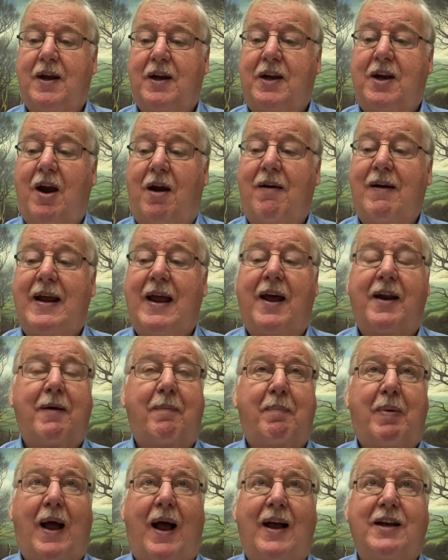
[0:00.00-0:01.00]
Carey had a
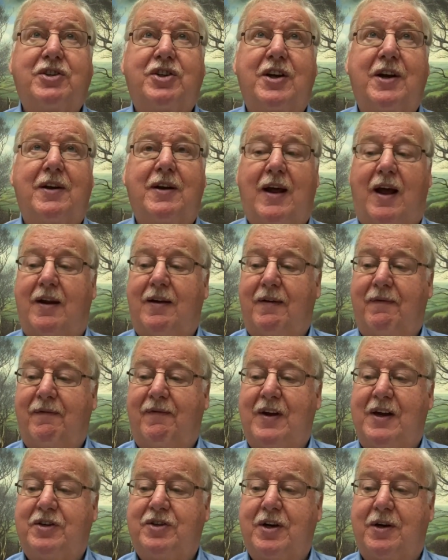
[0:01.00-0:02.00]
passion and a
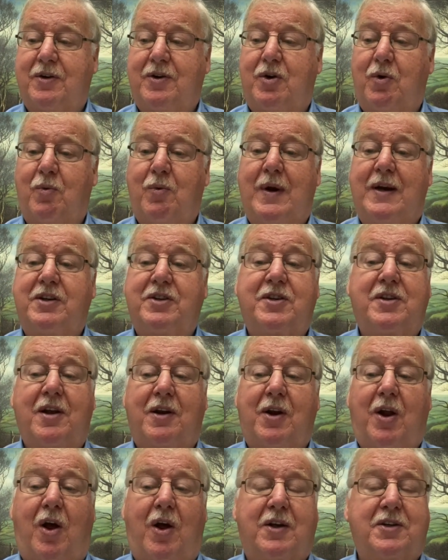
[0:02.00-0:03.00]
vision to reach the
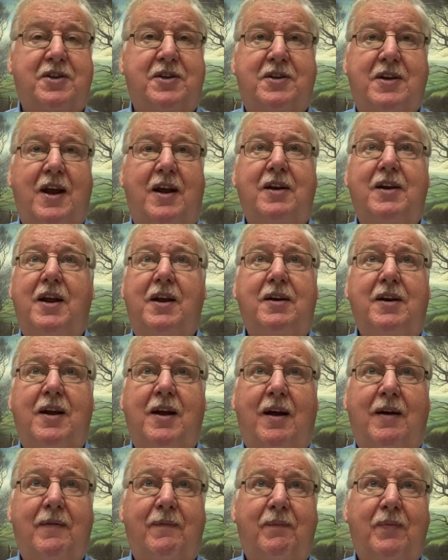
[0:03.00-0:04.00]
lost in
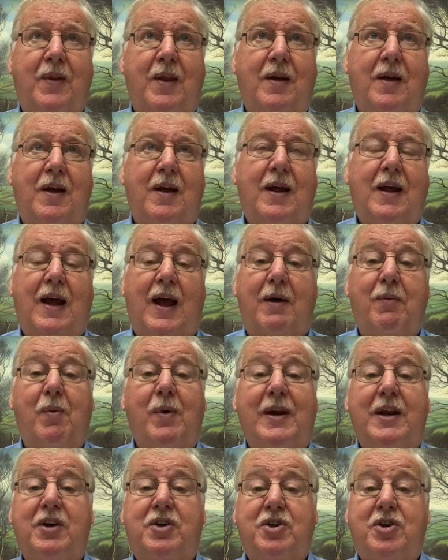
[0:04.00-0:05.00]
India. And
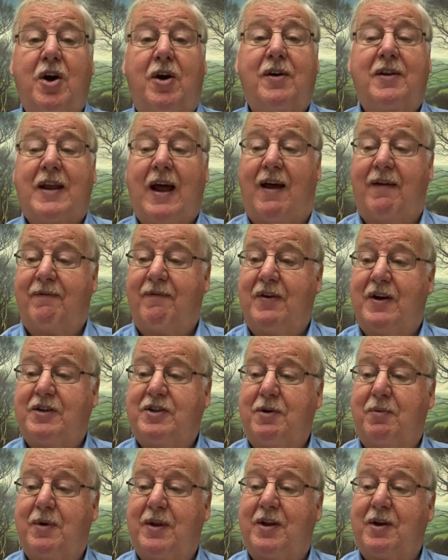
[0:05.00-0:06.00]
when he shared that
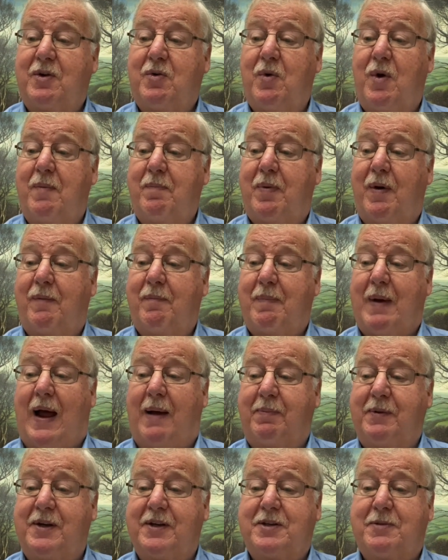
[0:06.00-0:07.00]
vision with a group of
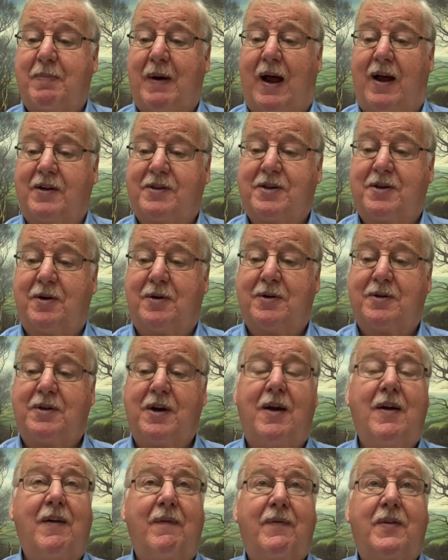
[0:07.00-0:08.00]
Baptist pastors,
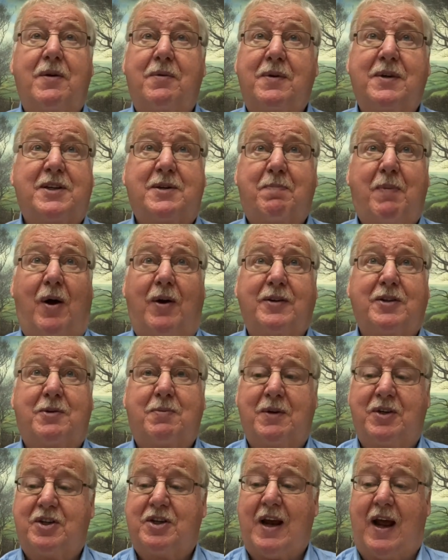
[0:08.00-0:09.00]
the response
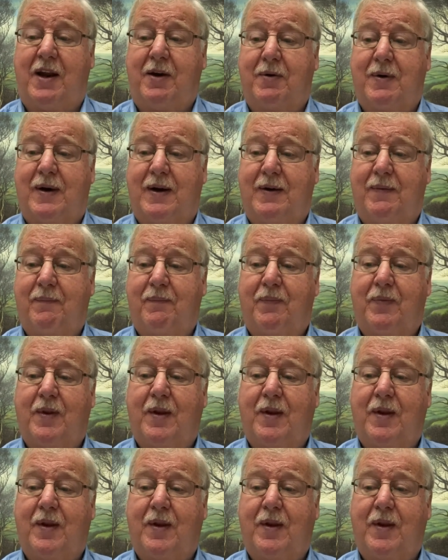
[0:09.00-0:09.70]
was shattering.